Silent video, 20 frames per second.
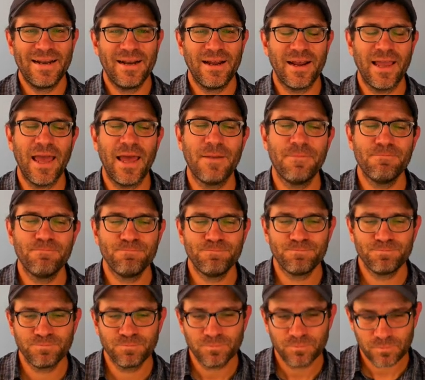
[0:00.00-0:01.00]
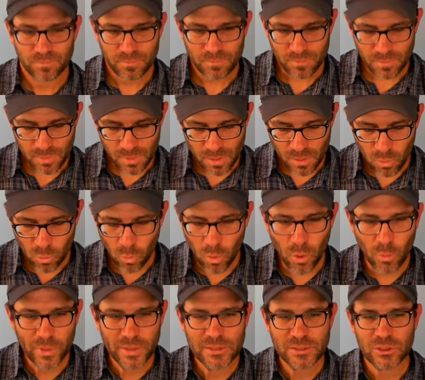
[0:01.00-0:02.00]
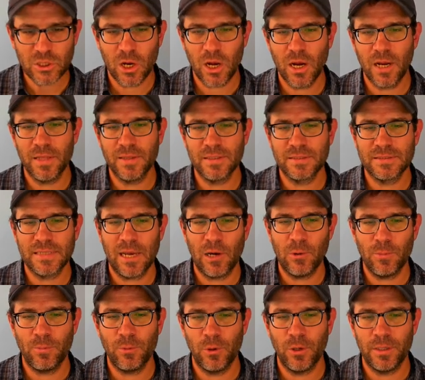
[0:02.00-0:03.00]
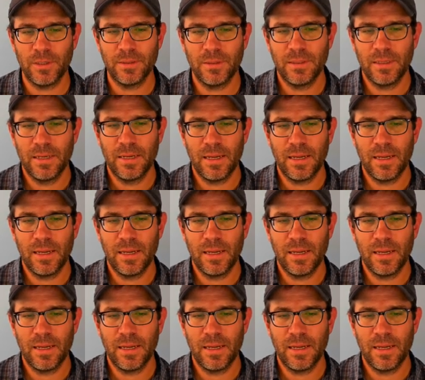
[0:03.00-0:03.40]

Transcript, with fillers: Again, what we saw in this output